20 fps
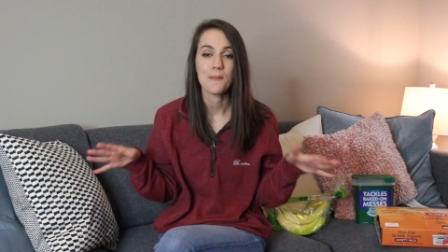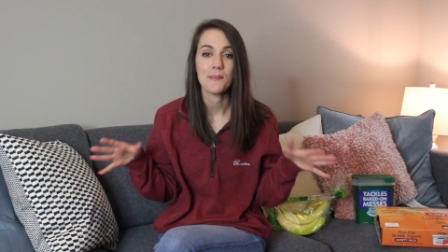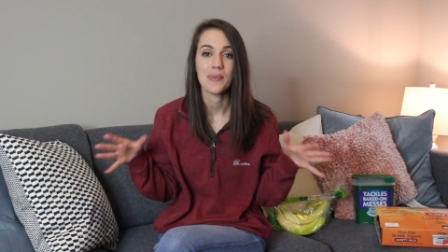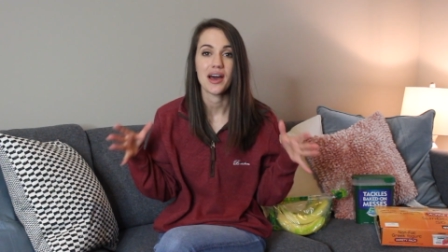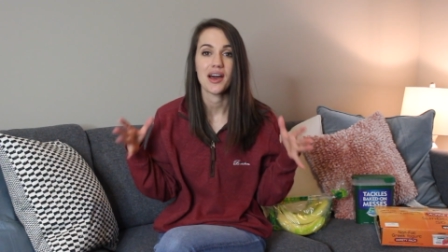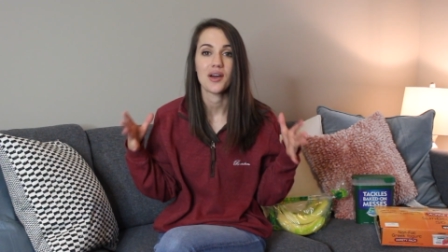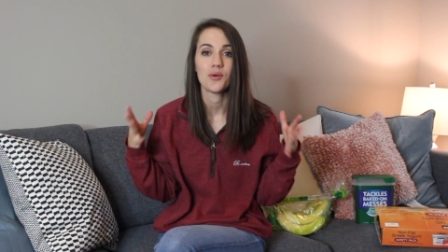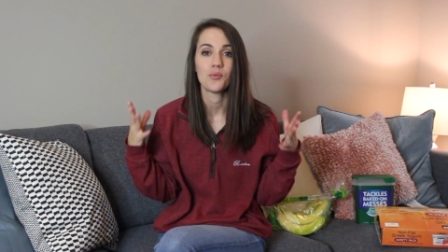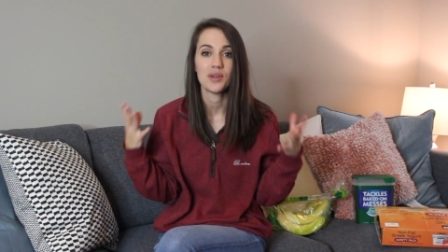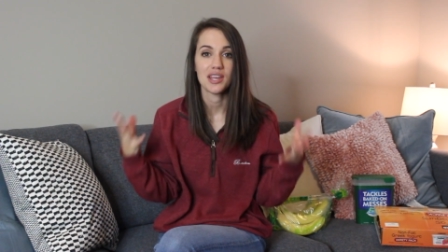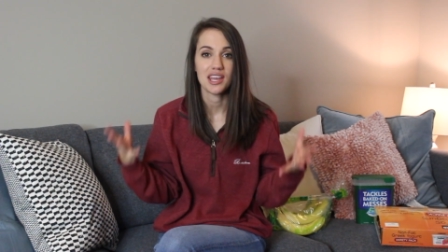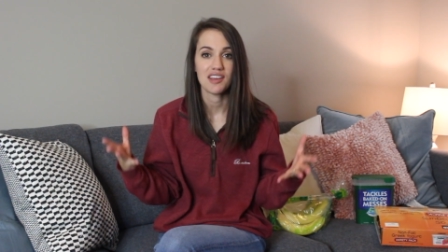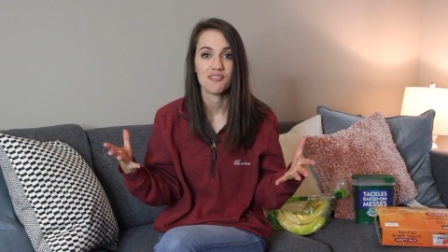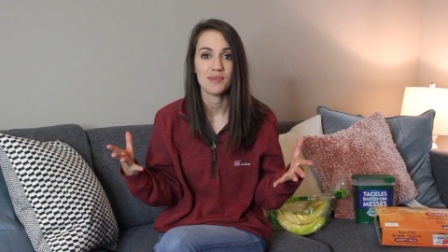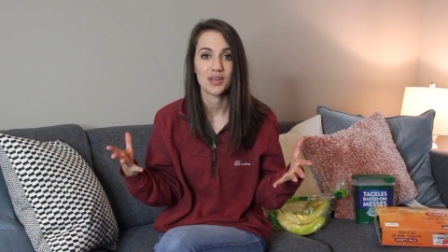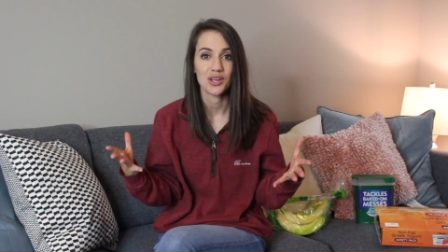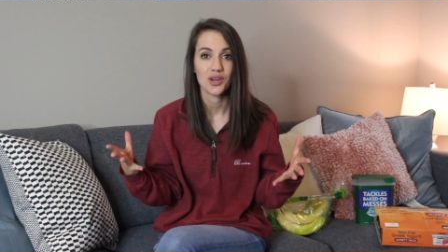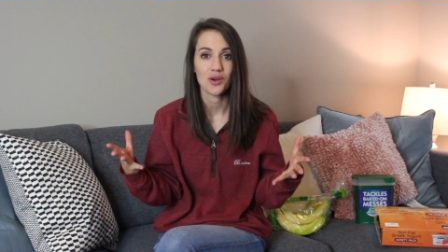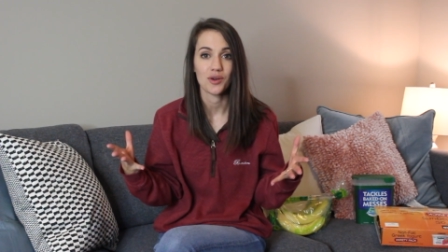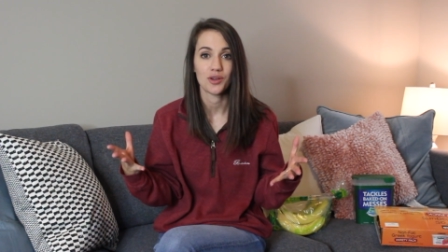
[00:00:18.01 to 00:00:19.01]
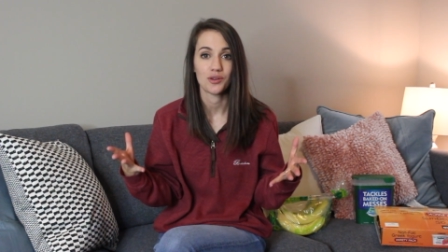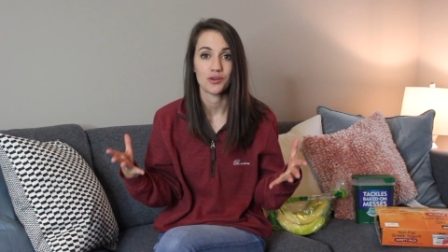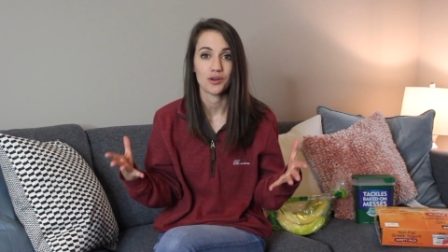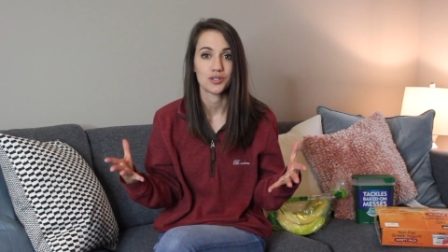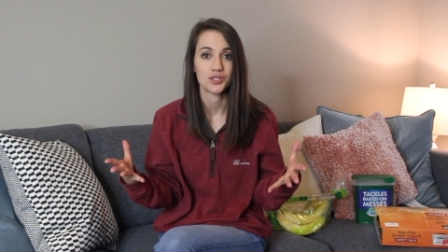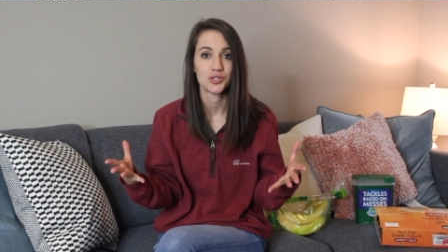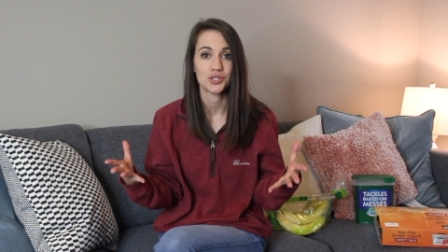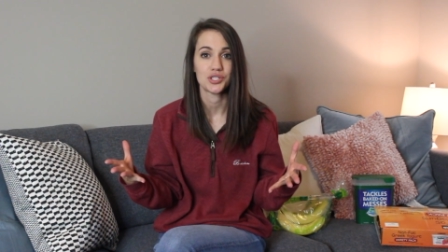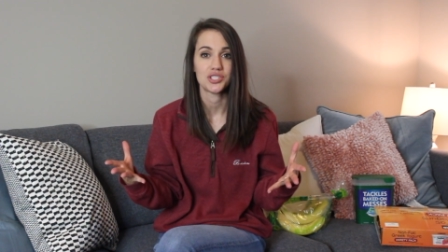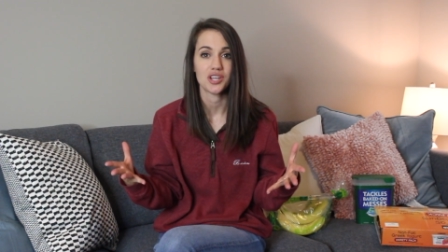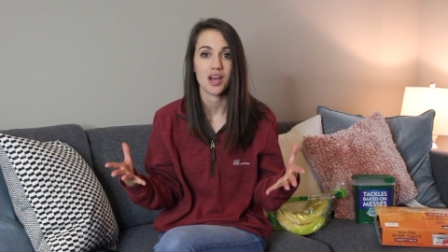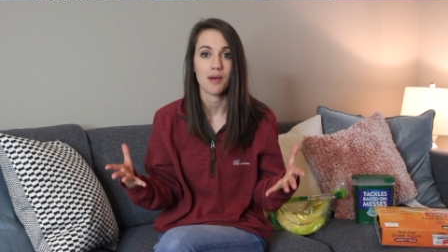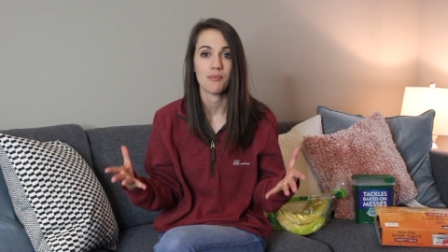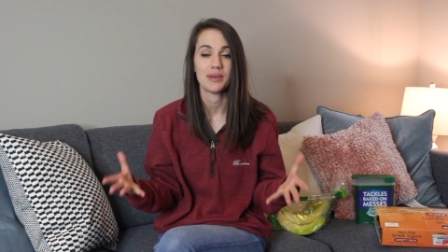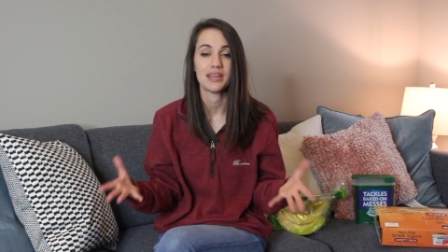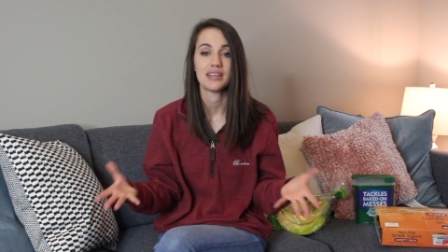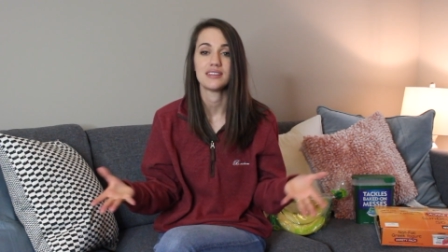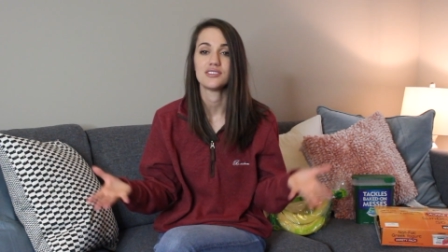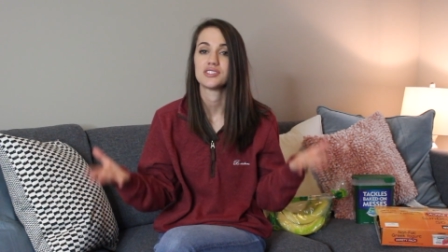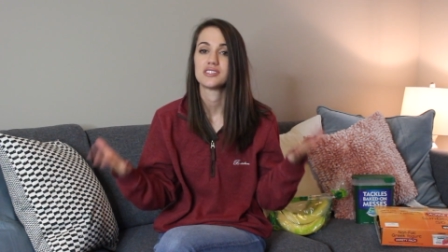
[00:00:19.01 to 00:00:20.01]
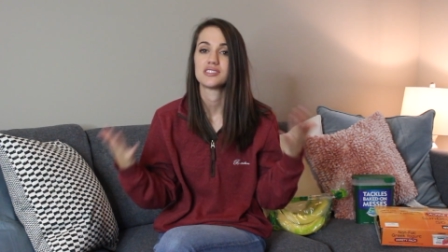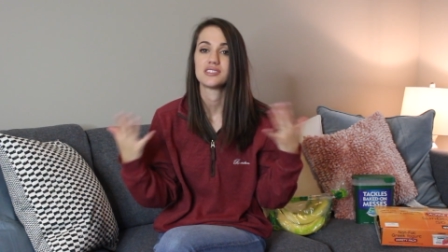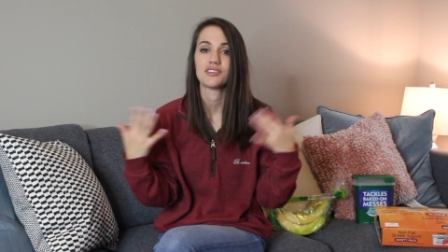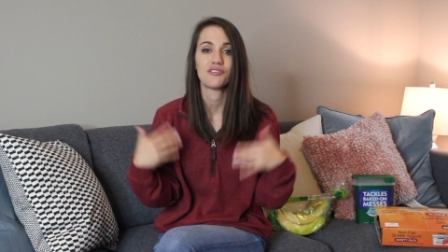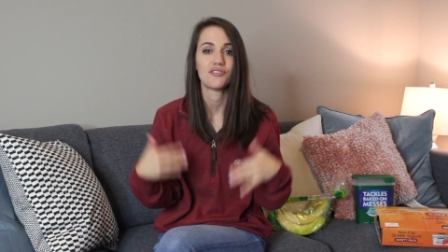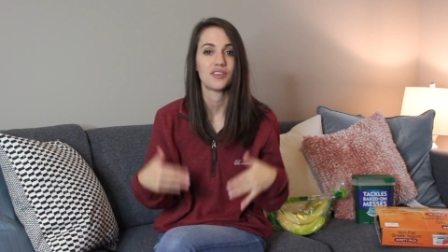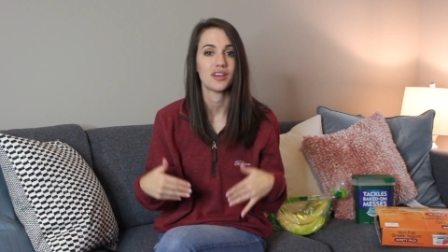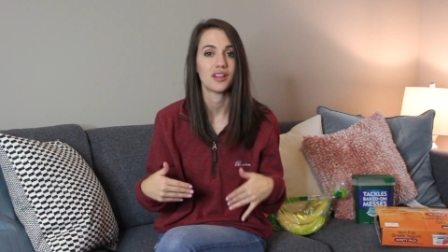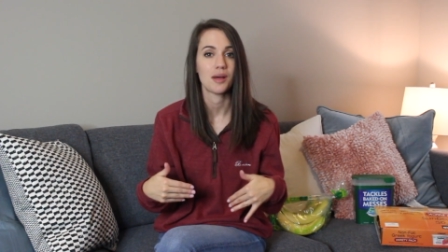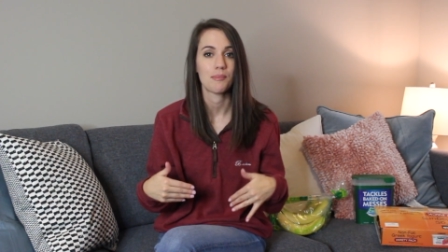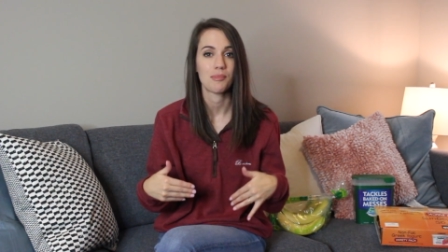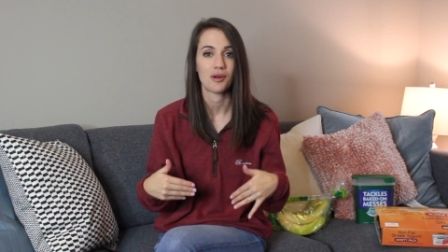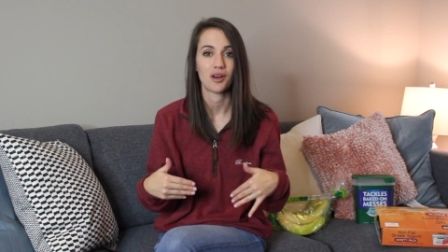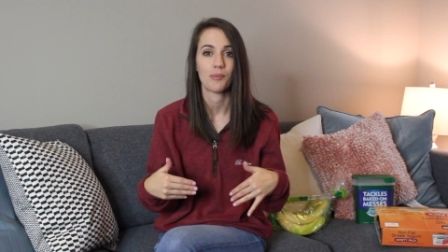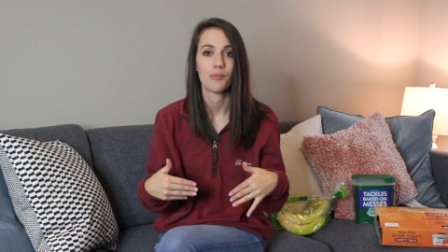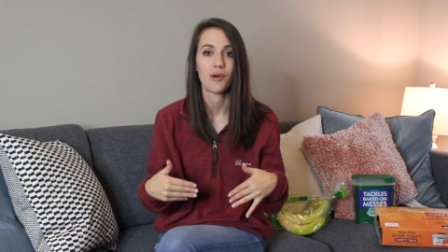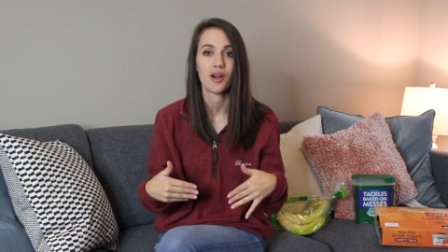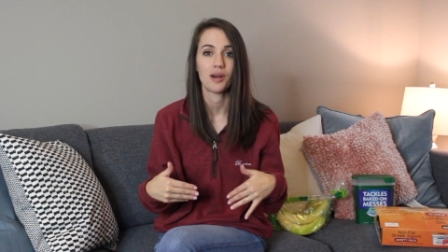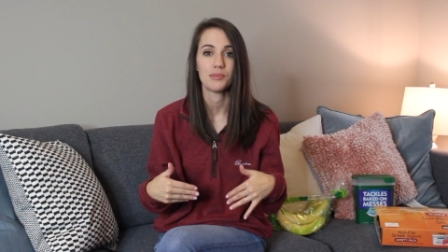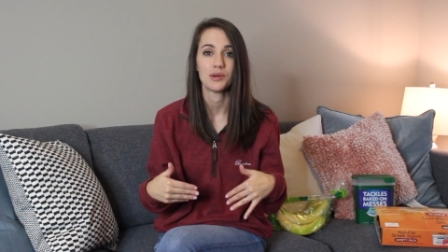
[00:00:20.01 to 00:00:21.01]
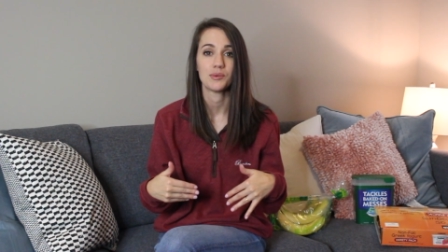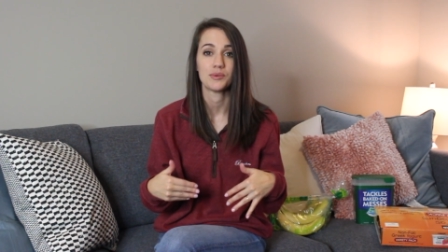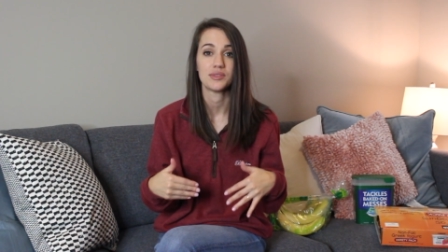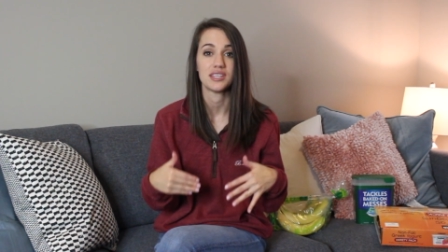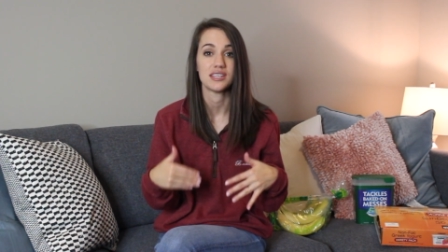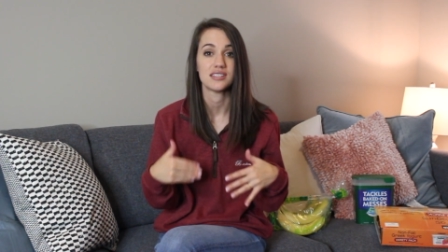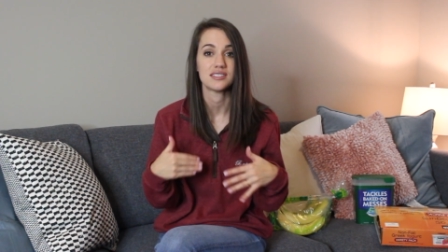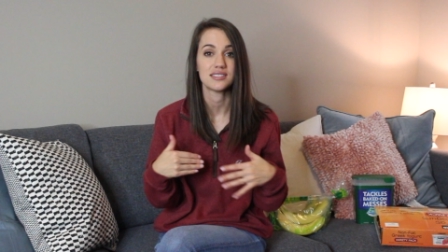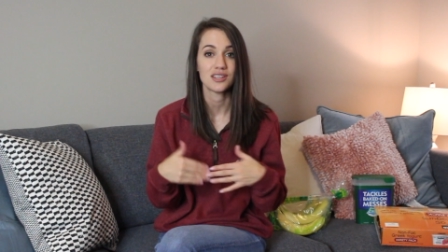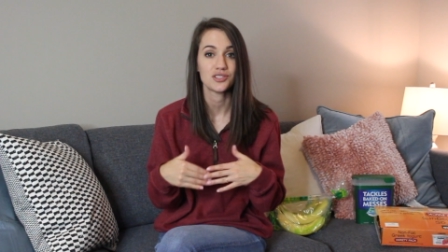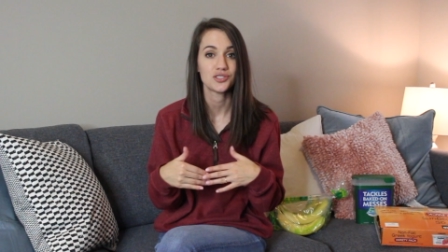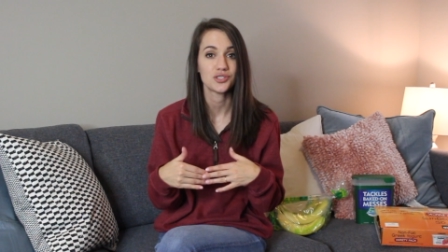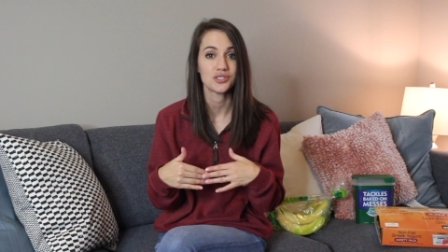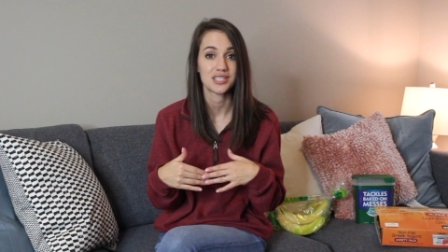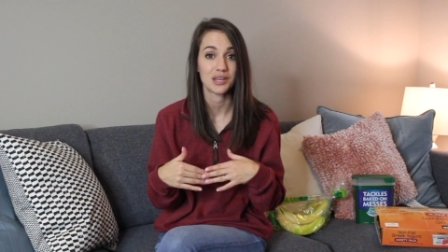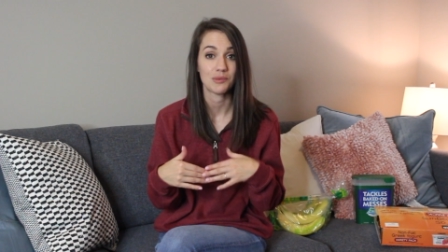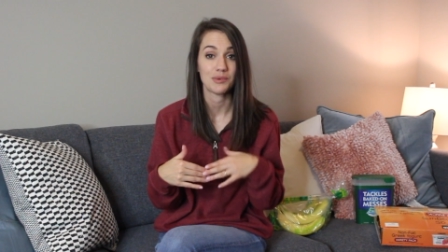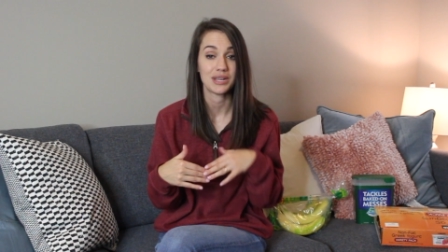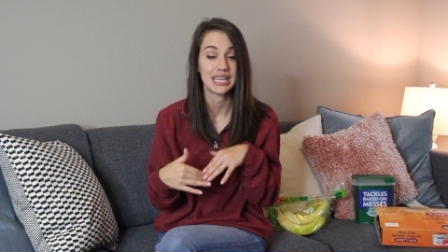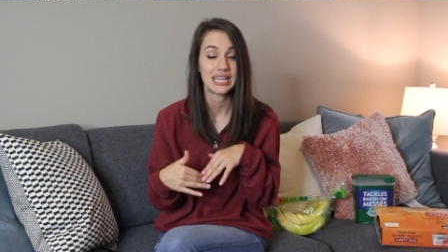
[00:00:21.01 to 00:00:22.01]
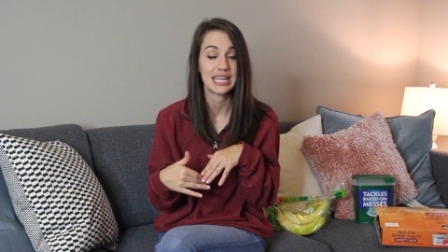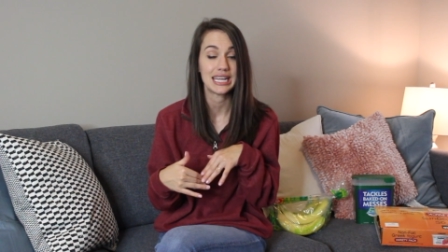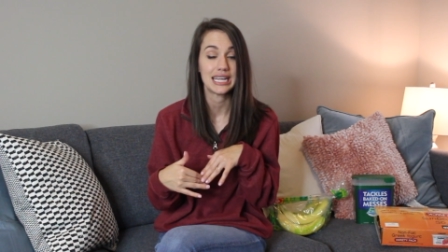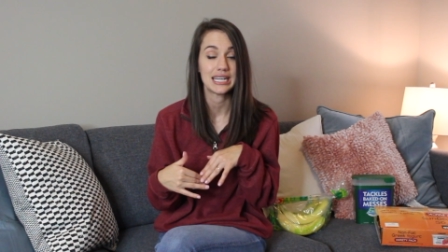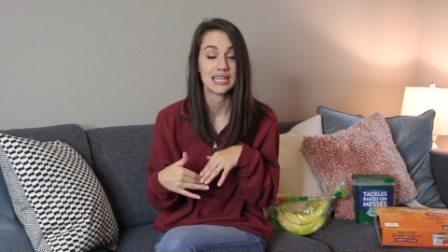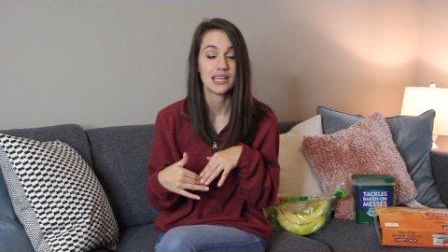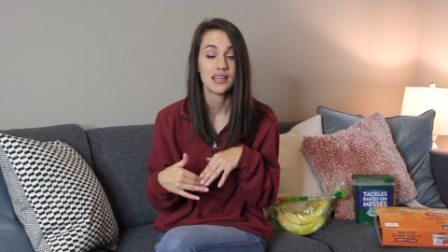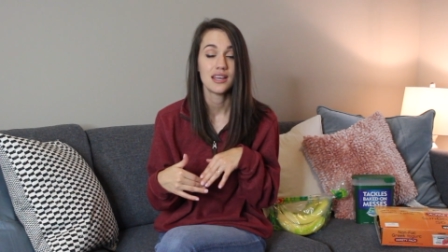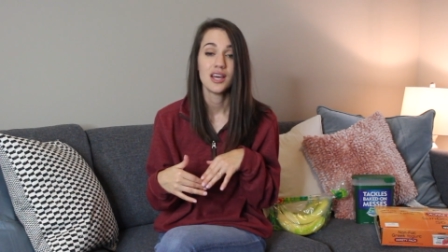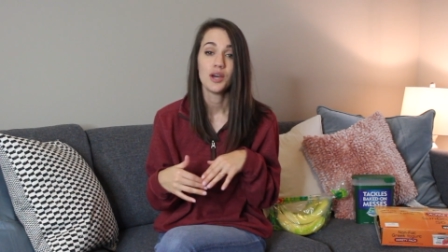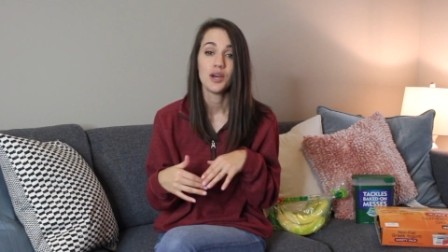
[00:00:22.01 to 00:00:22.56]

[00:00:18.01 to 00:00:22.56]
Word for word: but we have been going grocery shopping just to fill up our apartment with the essentials that we need.